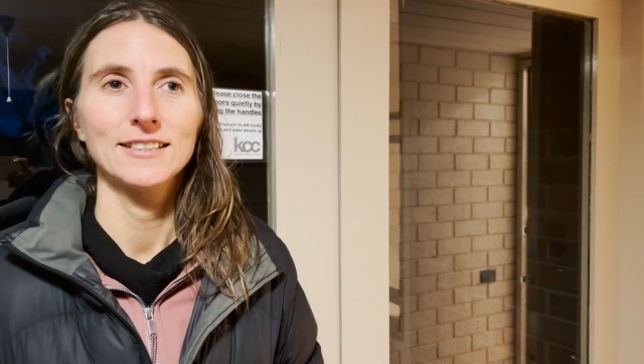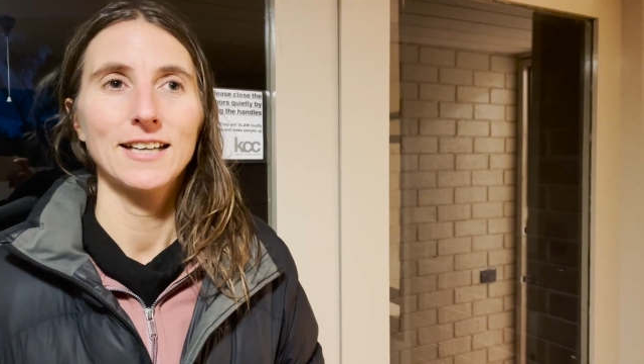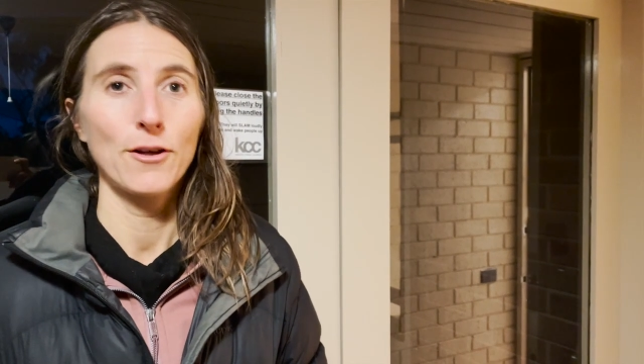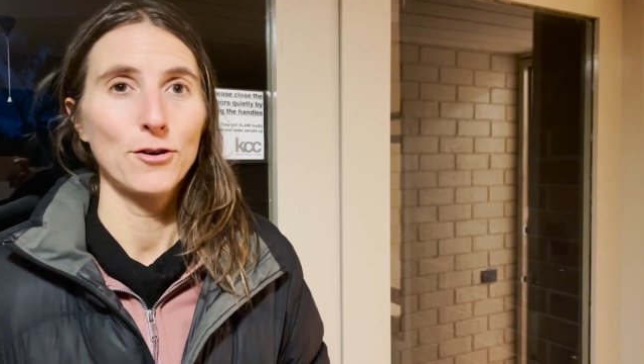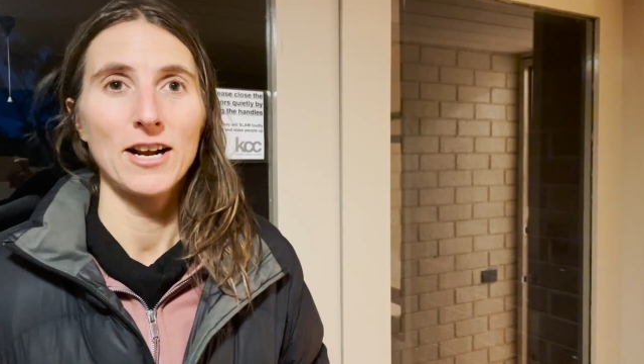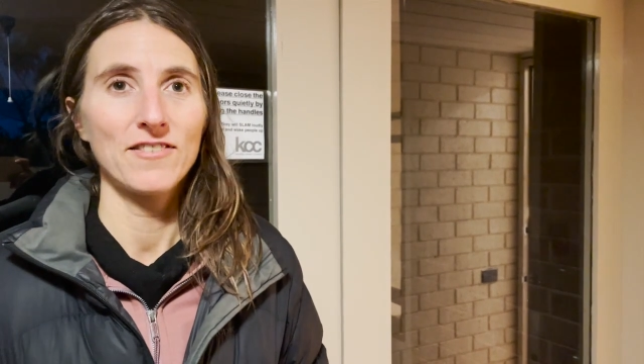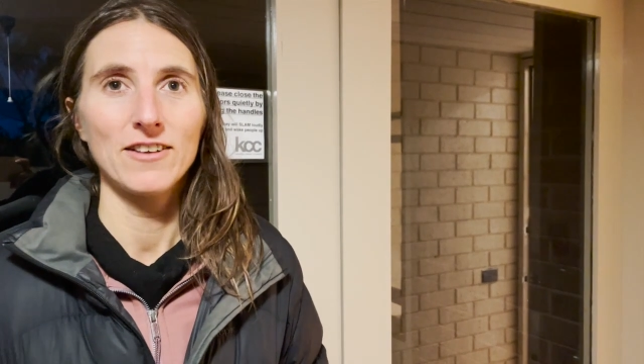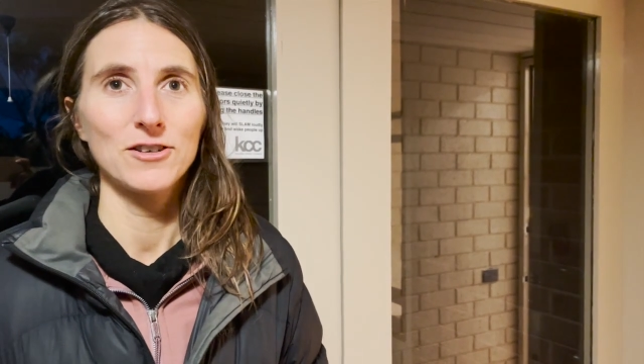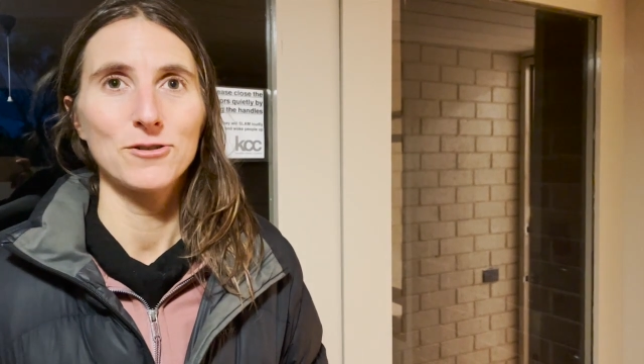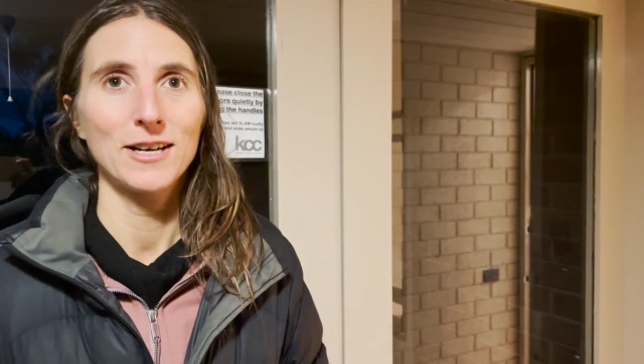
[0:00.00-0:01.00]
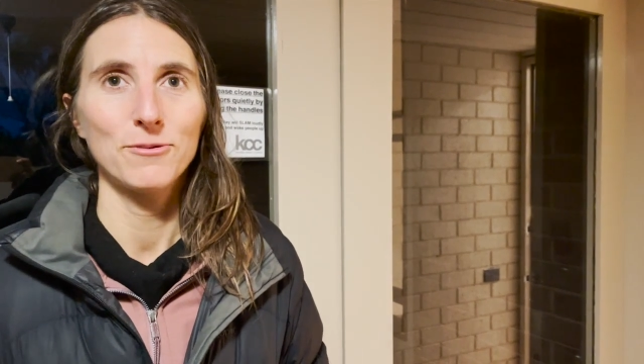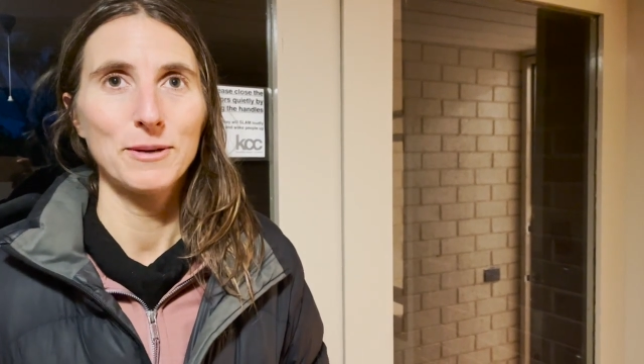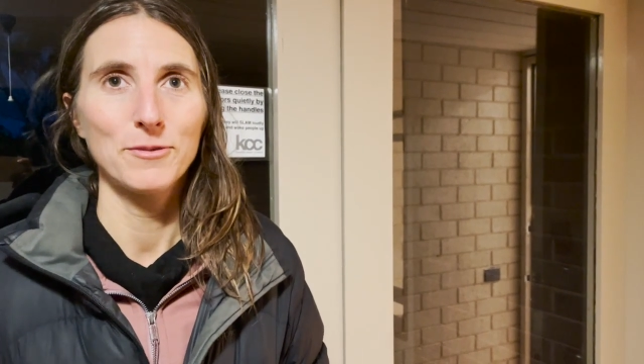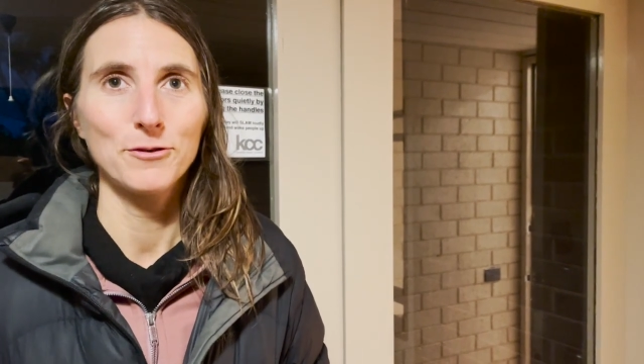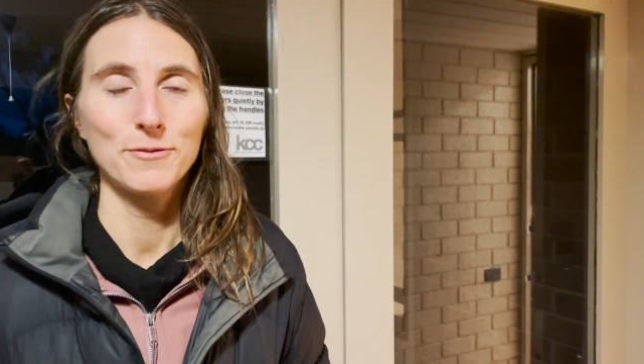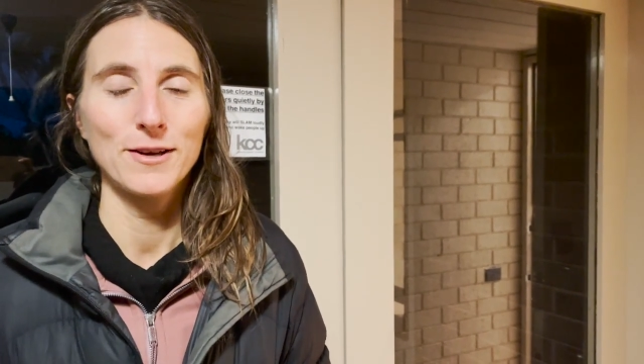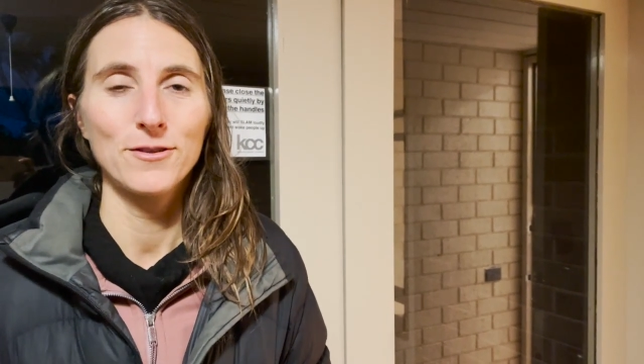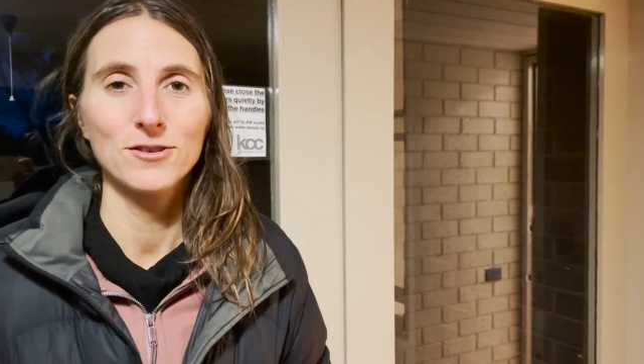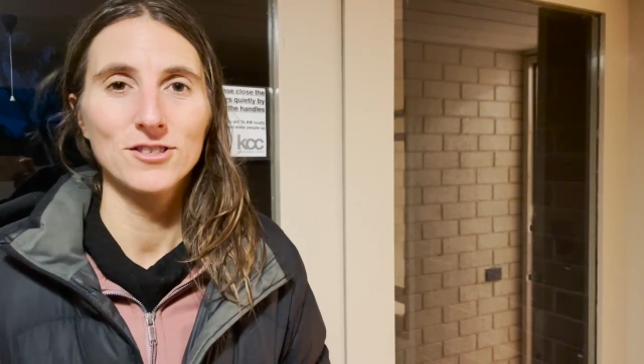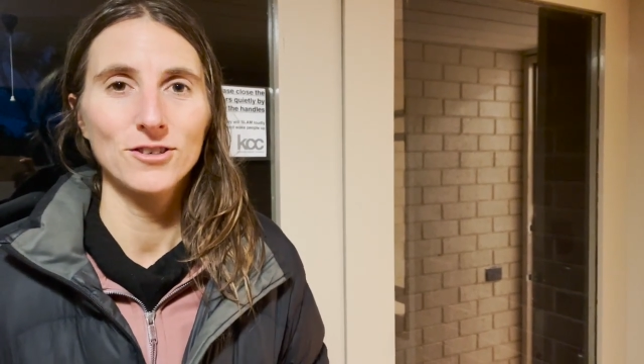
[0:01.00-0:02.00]
I thought I'd never tried Wim Hof
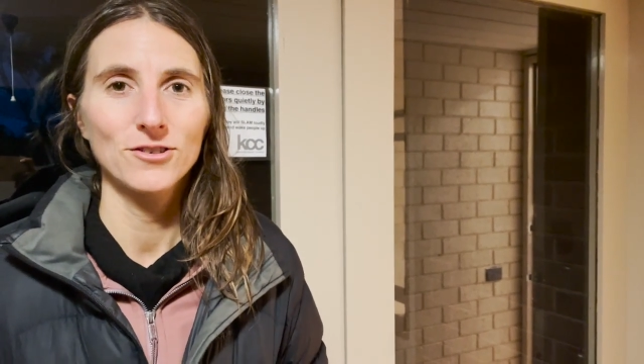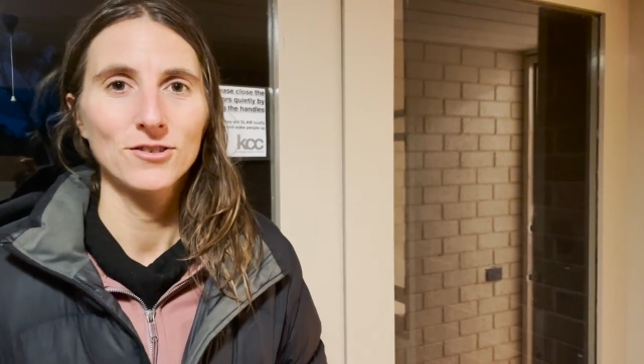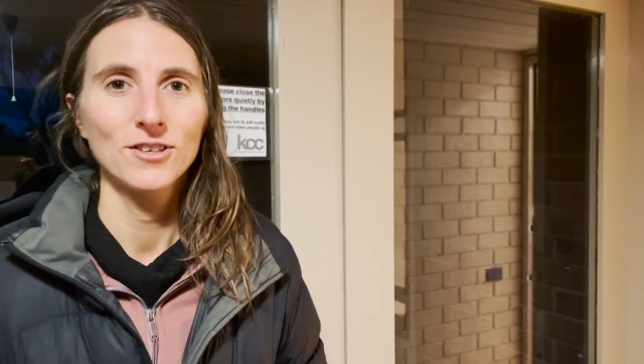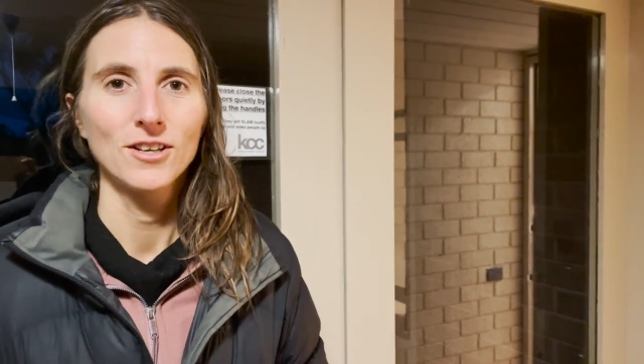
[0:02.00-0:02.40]
Method, so